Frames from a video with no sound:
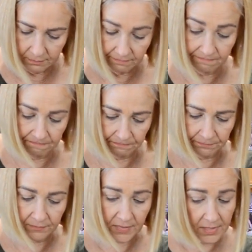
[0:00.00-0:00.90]

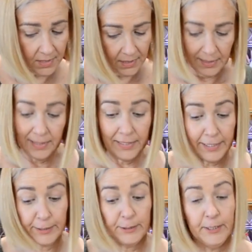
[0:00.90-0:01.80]

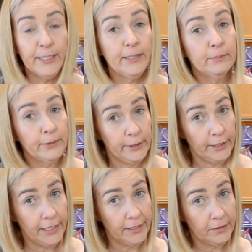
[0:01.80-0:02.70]
I think I'm gonna
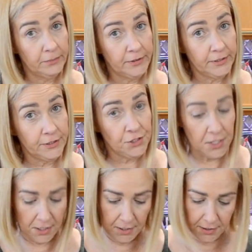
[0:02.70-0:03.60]
like it with the
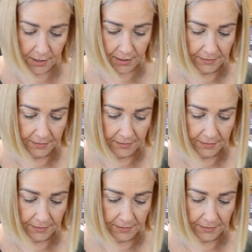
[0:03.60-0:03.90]
cheese.